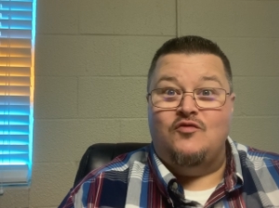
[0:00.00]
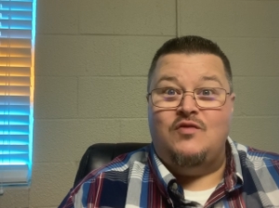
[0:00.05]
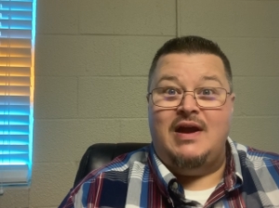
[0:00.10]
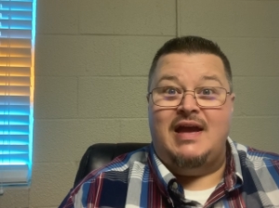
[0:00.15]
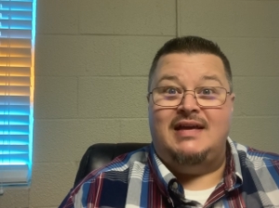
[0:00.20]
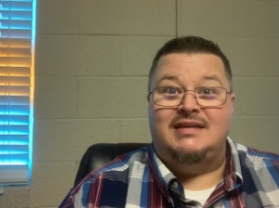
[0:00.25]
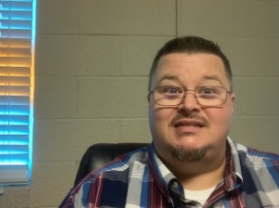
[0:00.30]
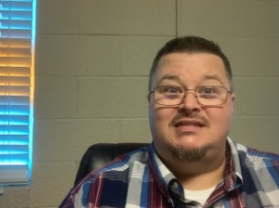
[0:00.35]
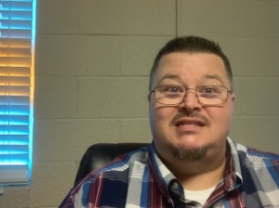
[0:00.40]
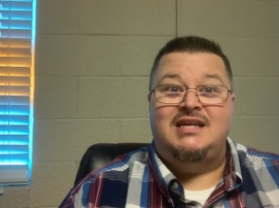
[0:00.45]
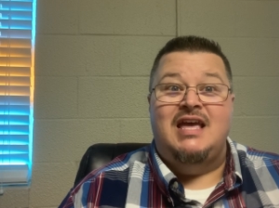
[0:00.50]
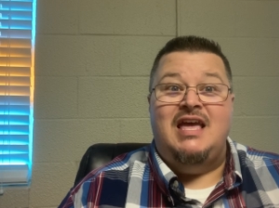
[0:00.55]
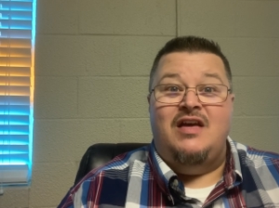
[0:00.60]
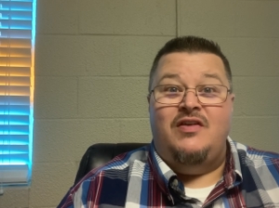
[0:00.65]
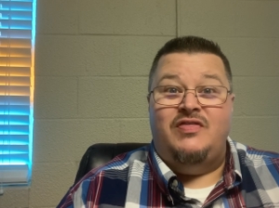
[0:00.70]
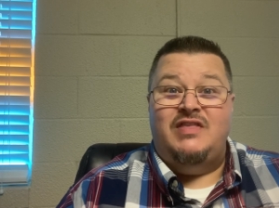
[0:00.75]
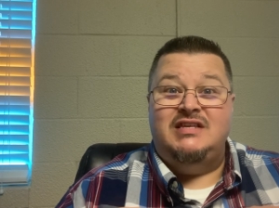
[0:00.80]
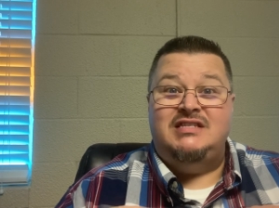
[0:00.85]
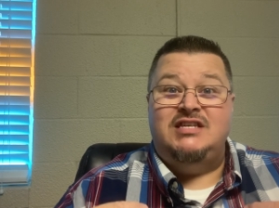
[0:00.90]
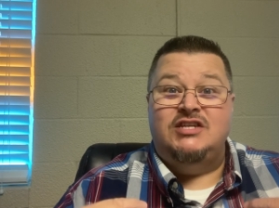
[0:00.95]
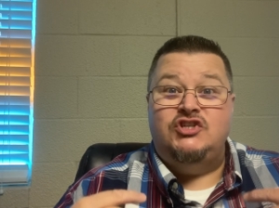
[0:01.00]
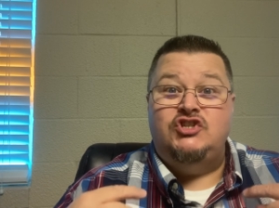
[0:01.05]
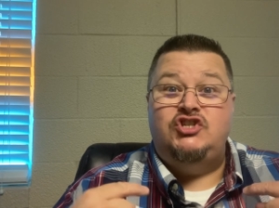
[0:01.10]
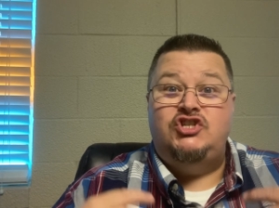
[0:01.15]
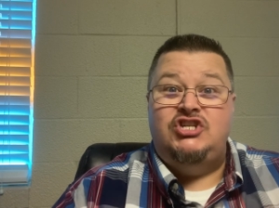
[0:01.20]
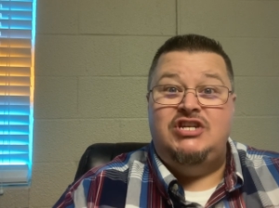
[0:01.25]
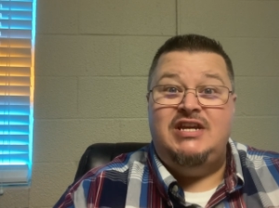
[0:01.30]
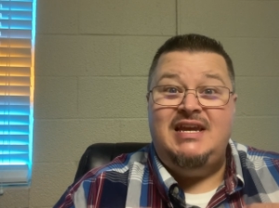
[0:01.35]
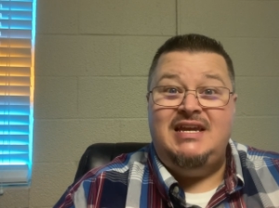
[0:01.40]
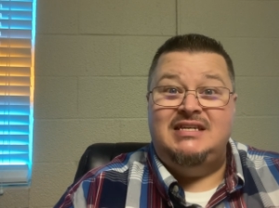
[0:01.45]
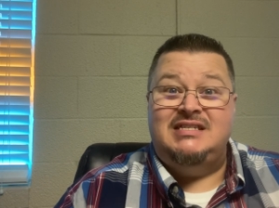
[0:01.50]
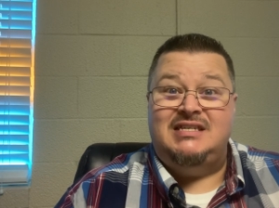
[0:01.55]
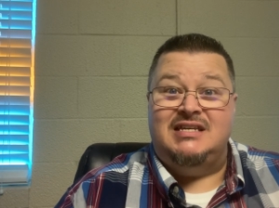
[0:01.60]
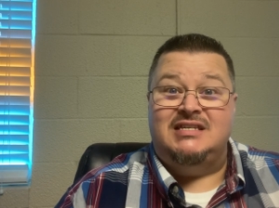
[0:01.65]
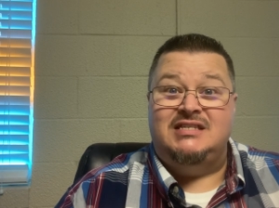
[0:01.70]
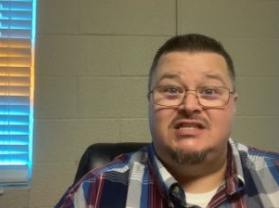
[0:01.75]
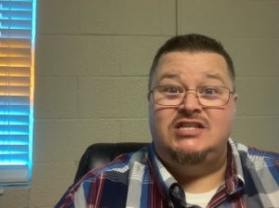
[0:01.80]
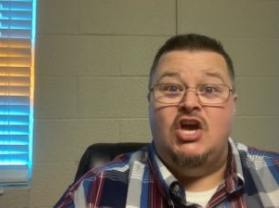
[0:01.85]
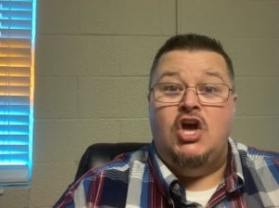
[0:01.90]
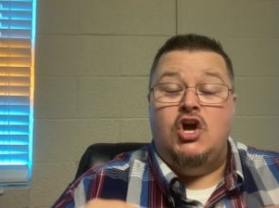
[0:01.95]
rest. This is
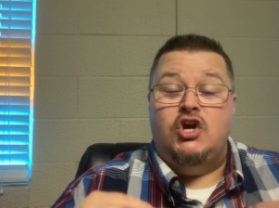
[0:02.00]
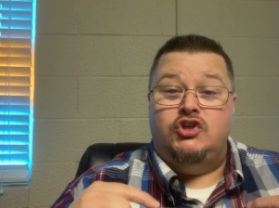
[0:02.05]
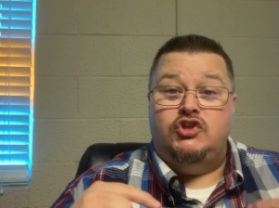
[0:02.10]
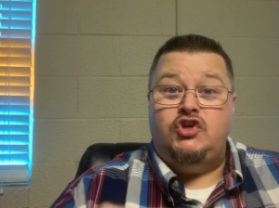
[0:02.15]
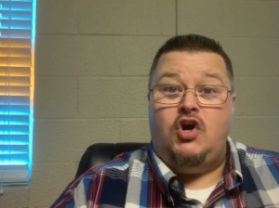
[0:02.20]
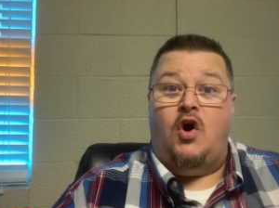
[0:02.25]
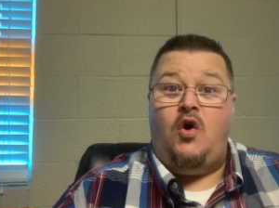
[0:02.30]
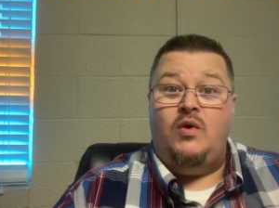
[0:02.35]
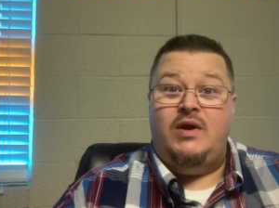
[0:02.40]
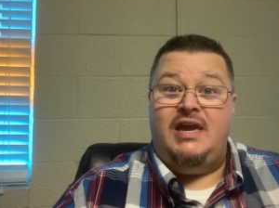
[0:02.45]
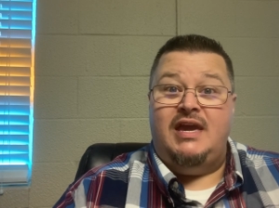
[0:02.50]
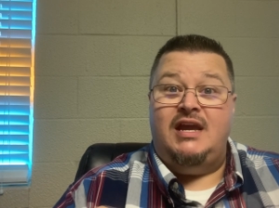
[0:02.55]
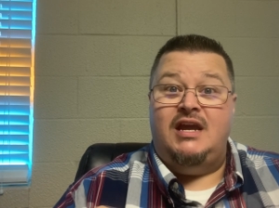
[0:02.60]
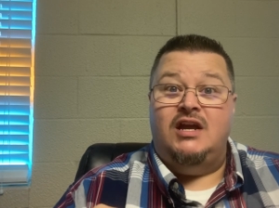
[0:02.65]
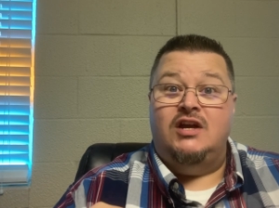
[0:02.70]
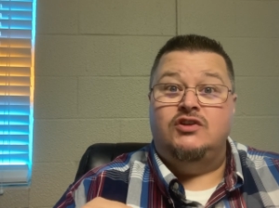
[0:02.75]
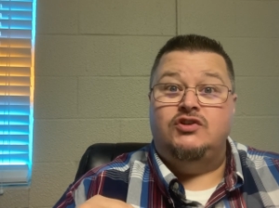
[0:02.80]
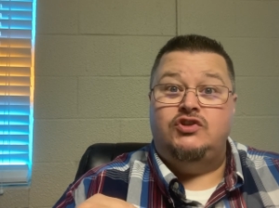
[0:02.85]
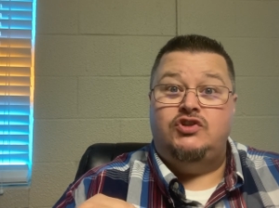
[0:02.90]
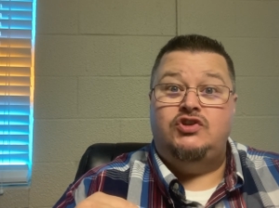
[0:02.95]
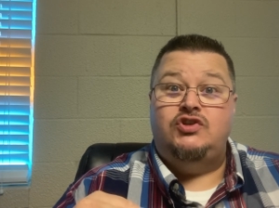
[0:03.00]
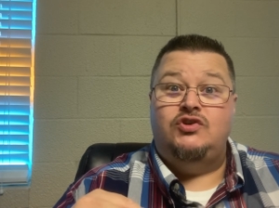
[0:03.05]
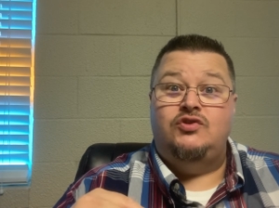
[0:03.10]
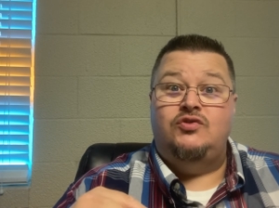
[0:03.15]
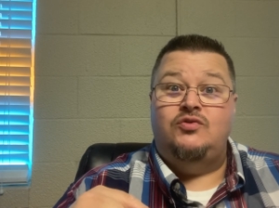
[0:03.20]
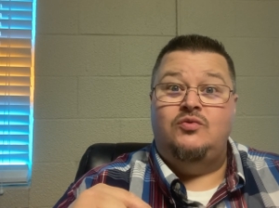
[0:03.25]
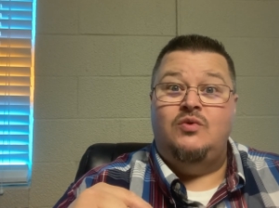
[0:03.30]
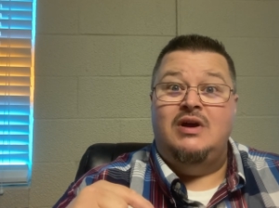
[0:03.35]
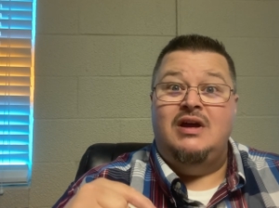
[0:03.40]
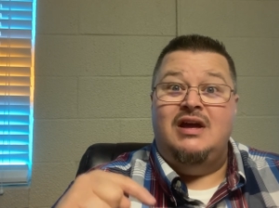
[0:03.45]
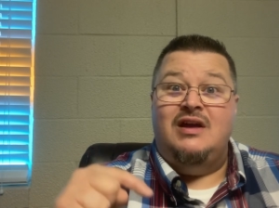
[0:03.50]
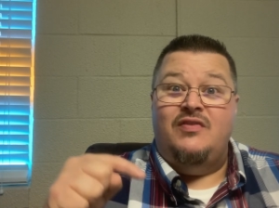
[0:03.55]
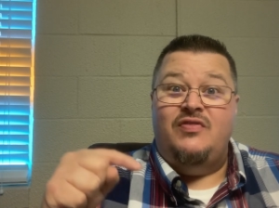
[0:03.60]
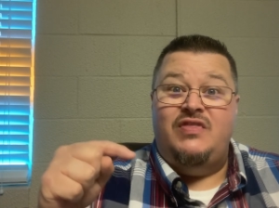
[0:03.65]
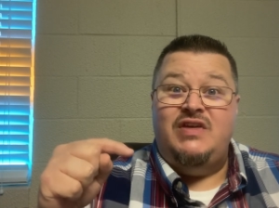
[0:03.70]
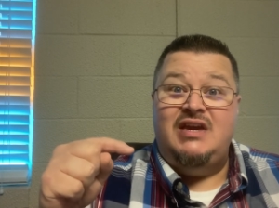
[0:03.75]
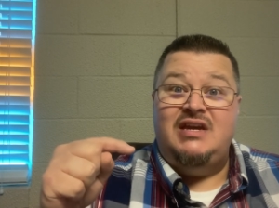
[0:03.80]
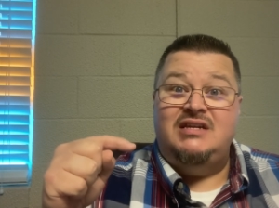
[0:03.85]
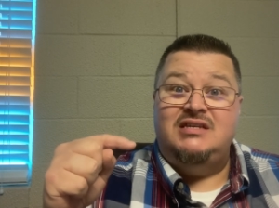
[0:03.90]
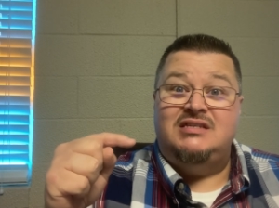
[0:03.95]
Jesus talking to
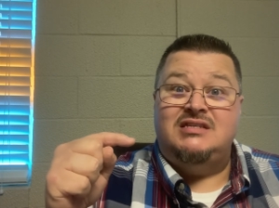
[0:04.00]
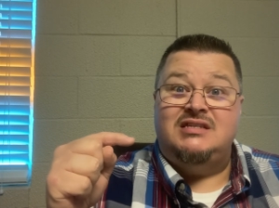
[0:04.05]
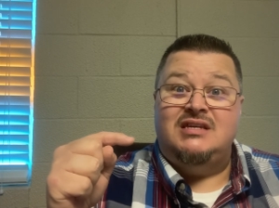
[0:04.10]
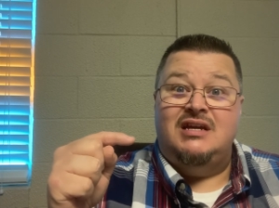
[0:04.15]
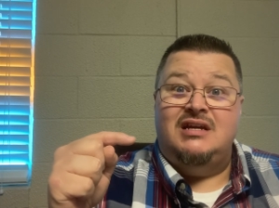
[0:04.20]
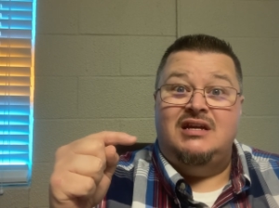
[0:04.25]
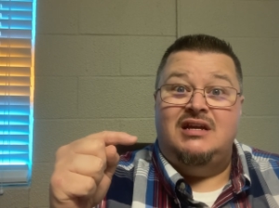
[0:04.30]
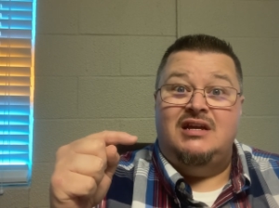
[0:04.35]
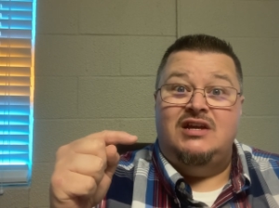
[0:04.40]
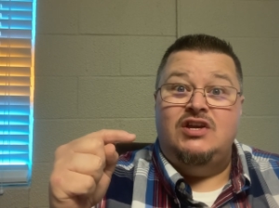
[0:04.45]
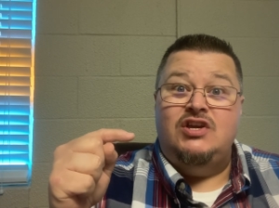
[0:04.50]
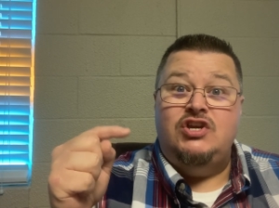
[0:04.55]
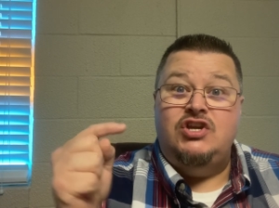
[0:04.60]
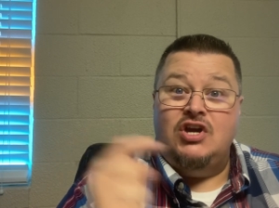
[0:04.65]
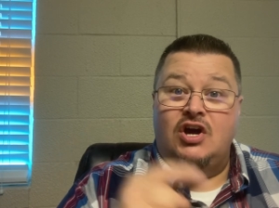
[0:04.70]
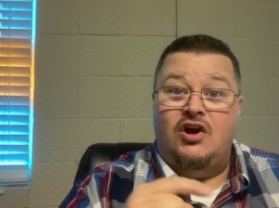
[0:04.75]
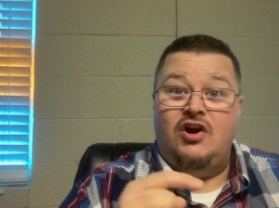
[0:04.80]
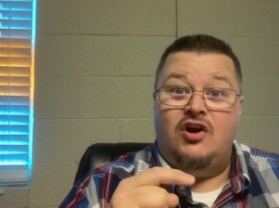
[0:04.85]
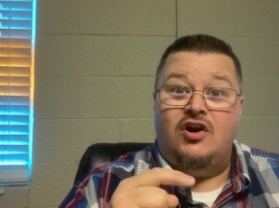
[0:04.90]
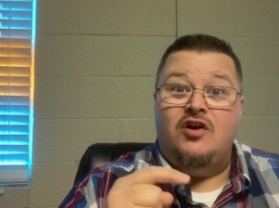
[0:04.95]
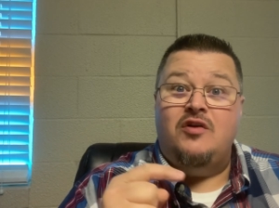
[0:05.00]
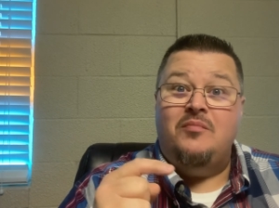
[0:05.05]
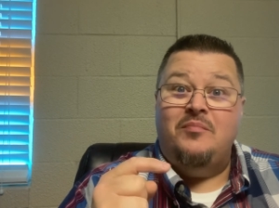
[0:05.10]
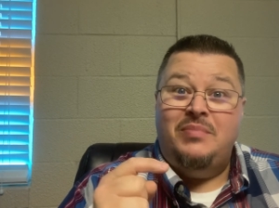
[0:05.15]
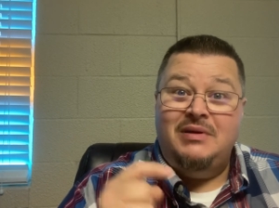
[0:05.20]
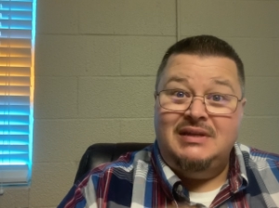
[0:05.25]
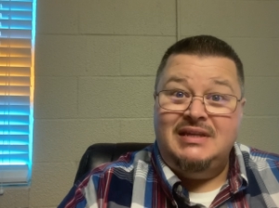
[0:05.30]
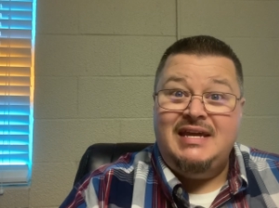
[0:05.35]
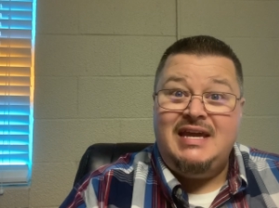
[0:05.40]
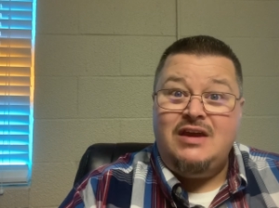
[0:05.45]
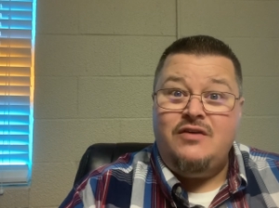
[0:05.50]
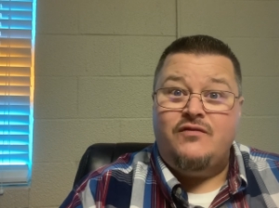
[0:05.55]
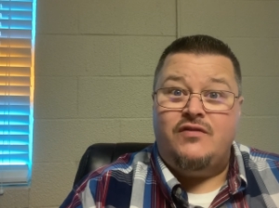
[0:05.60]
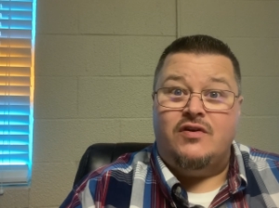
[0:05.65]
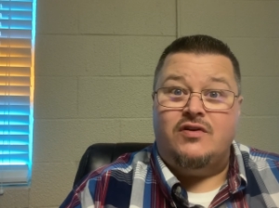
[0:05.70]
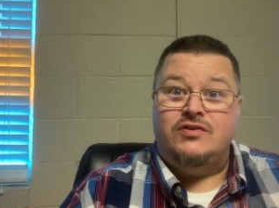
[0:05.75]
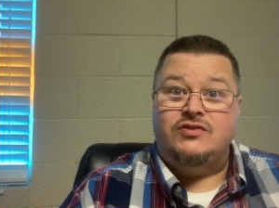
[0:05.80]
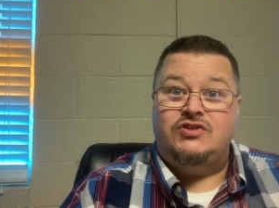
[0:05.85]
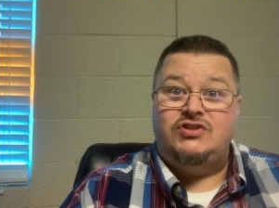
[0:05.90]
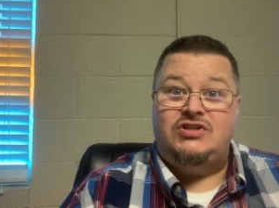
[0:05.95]
these younger
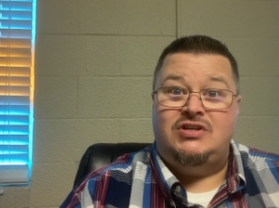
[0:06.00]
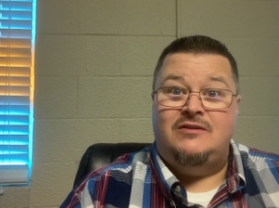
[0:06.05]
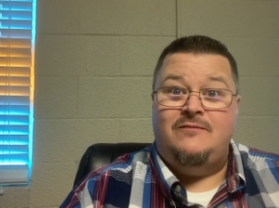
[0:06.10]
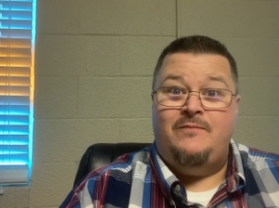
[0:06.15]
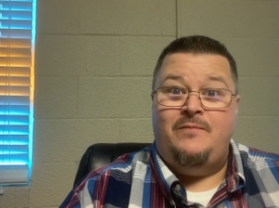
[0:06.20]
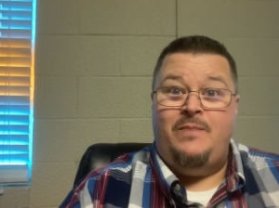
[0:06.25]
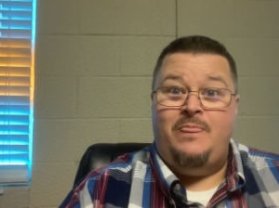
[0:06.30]
believers.